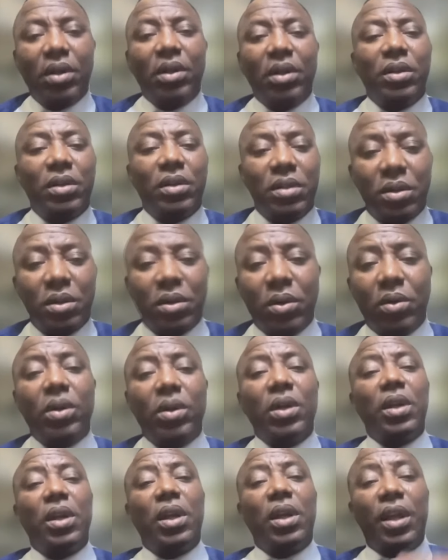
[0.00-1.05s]
So
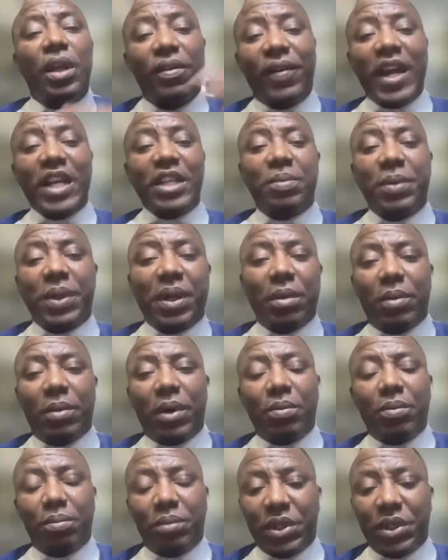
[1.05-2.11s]
if I speak
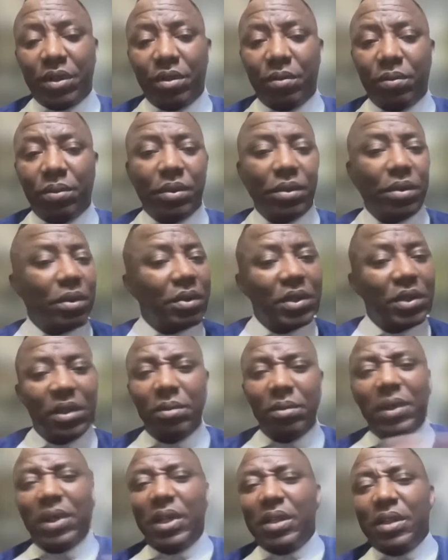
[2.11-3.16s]
about Tinubu, Tinubu
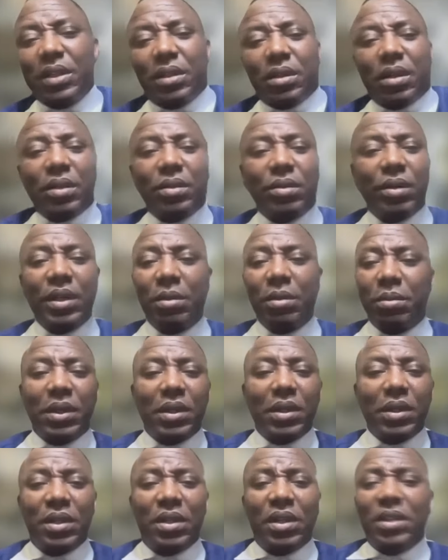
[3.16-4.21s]
doesn't talk to anybody.
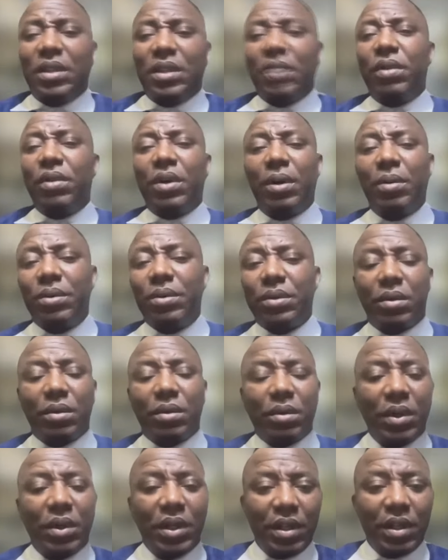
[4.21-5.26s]
He doesn't even come to
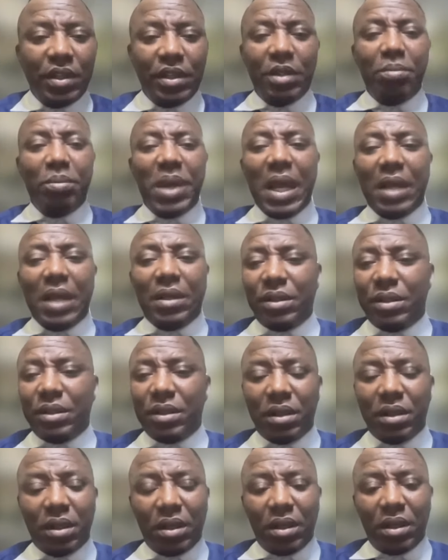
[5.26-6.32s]
debates.
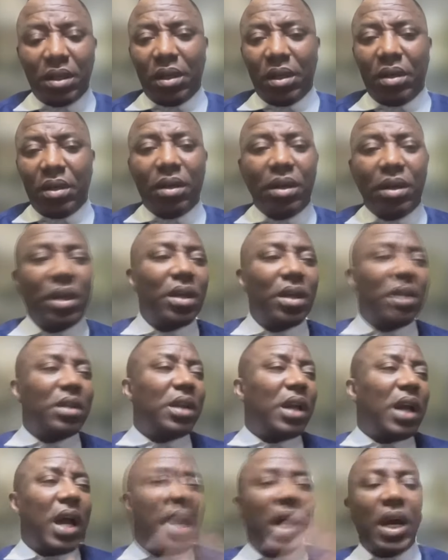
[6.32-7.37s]
You know, he doesn't
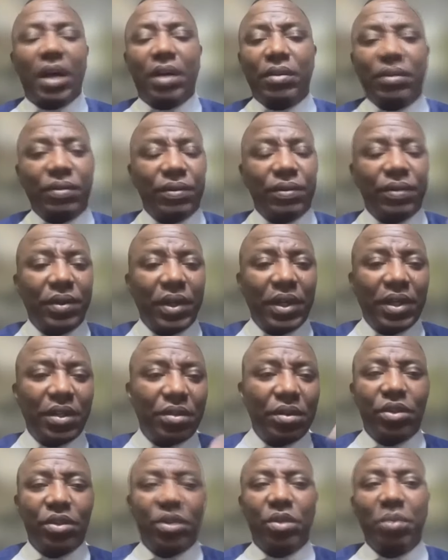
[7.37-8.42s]
have a
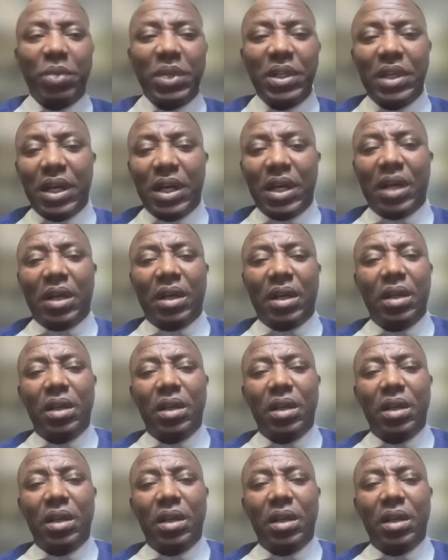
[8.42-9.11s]
social media